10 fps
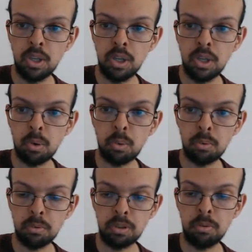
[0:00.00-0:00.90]
or
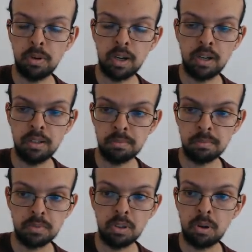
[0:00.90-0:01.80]
you are
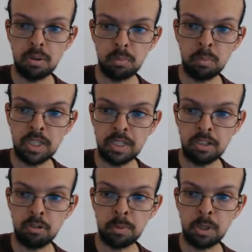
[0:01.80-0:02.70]
not reading your
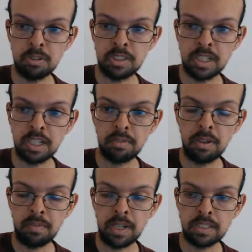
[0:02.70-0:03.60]
opponent's deck
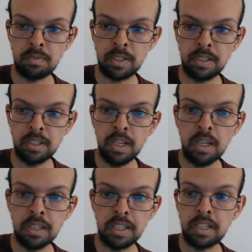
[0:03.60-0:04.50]
effectively,
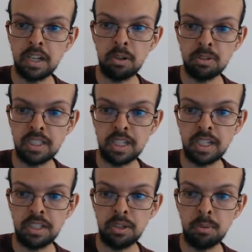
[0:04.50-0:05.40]
they can O T K
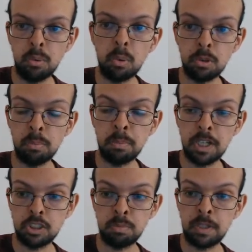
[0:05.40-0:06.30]
you, or you might
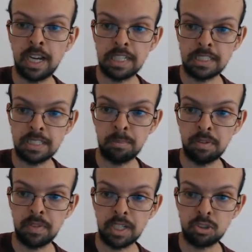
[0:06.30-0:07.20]
just be handing them the
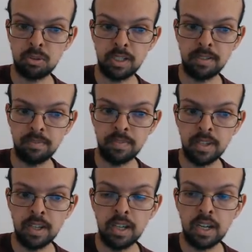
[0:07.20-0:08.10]
victory.
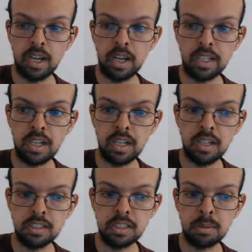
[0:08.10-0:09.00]
And the
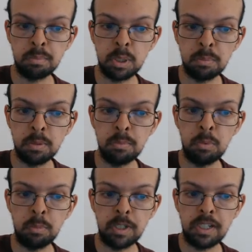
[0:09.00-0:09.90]
last problem would
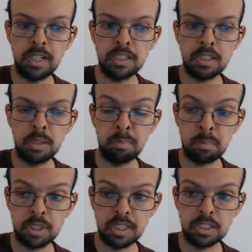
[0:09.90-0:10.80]
be its
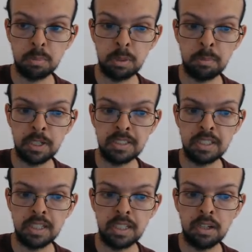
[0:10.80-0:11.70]
predictable
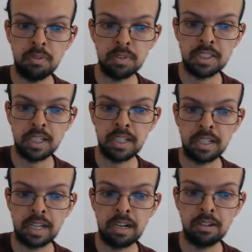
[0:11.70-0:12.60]
ability of a standard
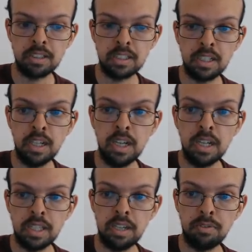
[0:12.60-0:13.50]
character,
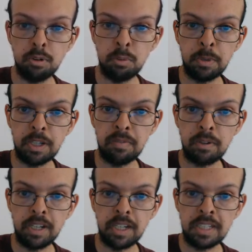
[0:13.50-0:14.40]
therefore it would be very
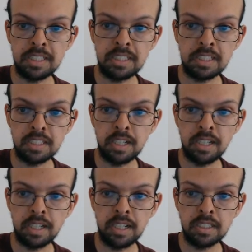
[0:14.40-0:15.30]
easy to side
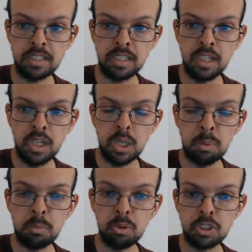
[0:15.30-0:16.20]
against,
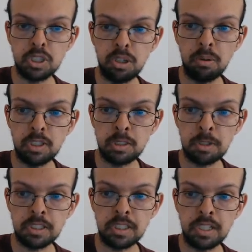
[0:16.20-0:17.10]
more so
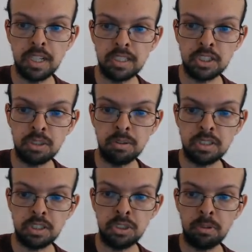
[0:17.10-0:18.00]
especially as soon as
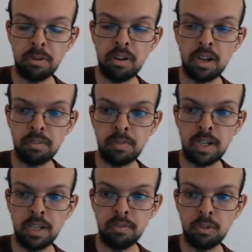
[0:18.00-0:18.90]
Yu-Gi-Oh! Arc
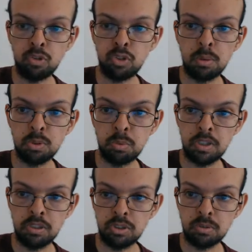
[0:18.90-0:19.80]
five drops
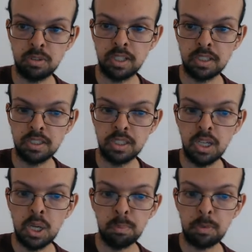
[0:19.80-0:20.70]
within Duel Links,
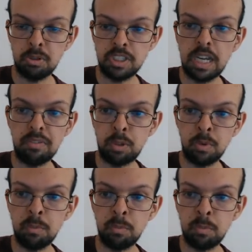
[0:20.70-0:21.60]
because
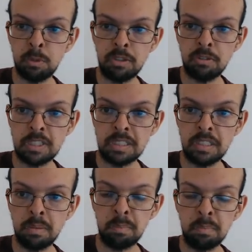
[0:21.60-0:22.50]
everyone will be using
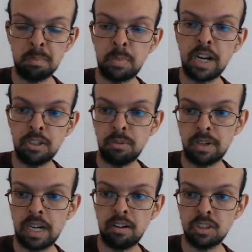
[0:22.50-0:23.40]
the brand new
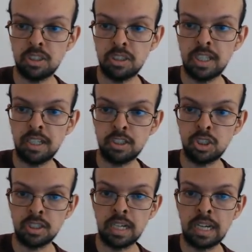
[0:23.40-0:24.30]
characters. That's just
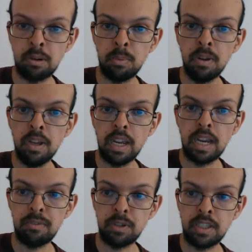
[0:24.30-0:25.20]
how
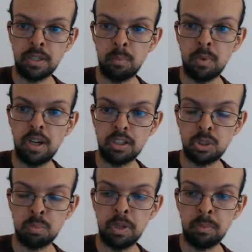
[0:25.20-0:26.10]
everything works
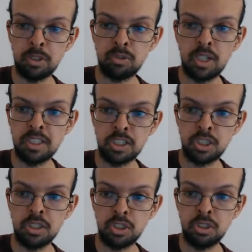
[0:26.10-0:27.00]
when we
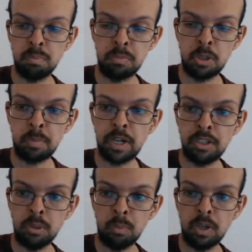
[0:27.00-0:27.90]
transition to the brand
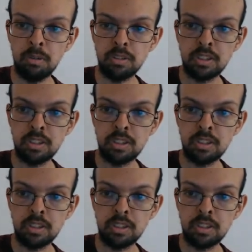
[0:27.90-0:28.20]
new worlds.